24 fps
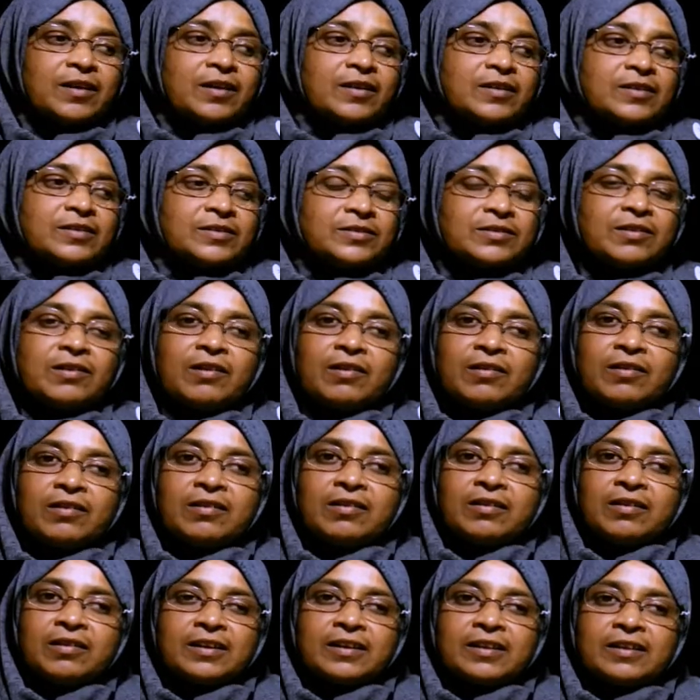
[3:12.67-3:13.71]
So,
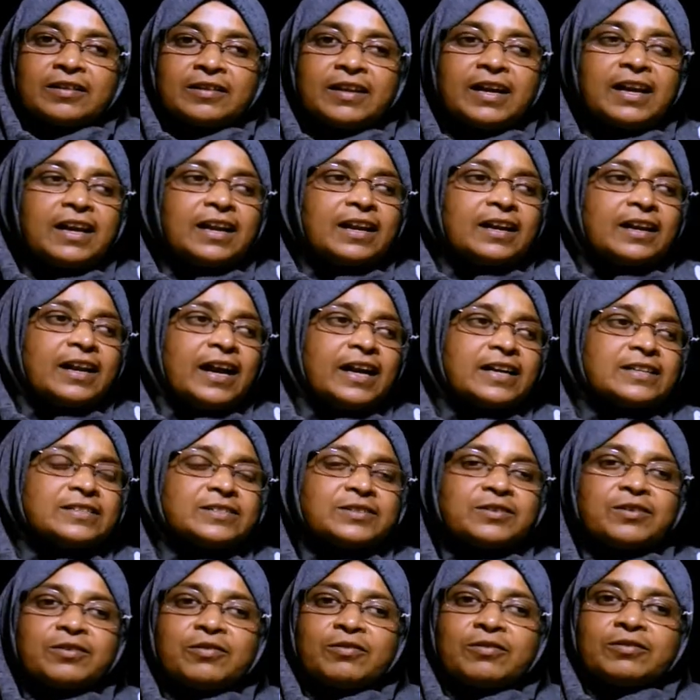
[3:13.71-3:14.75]
then let's
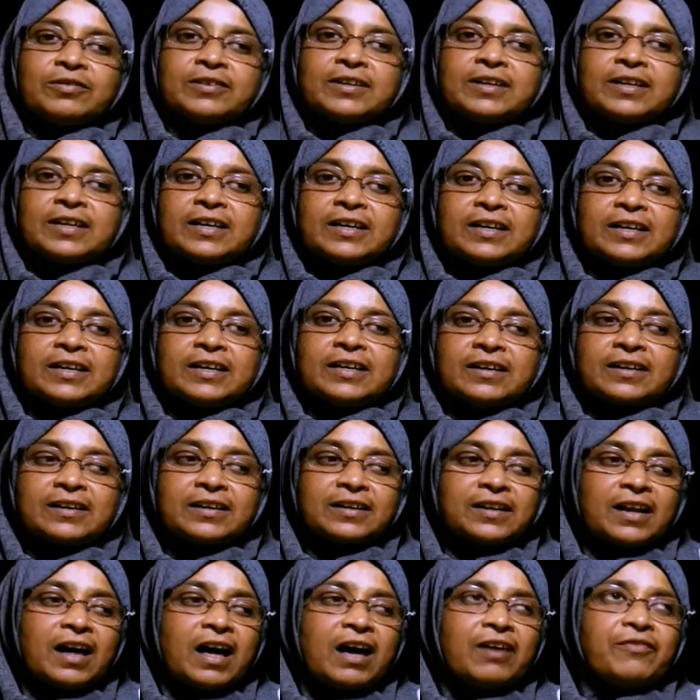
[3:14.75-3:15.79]
draw the
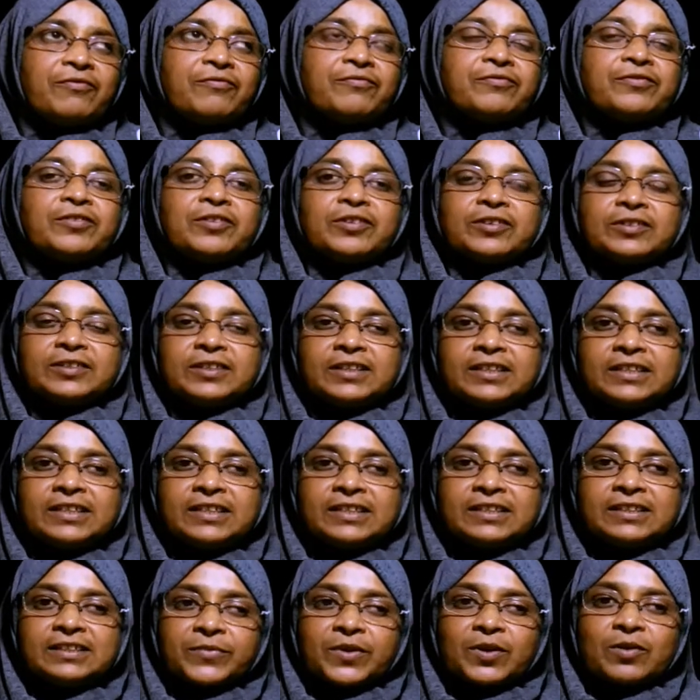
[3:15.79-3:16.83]
graph for the
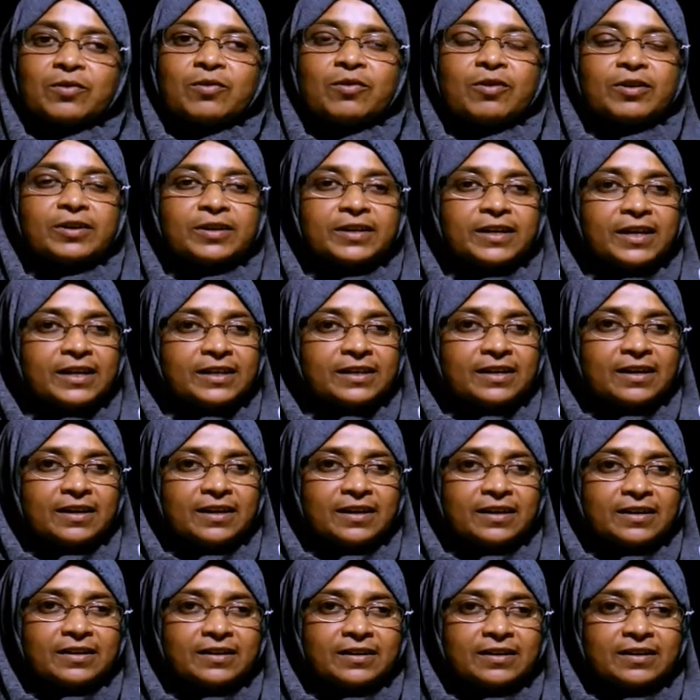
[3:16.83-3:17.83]
alternate current.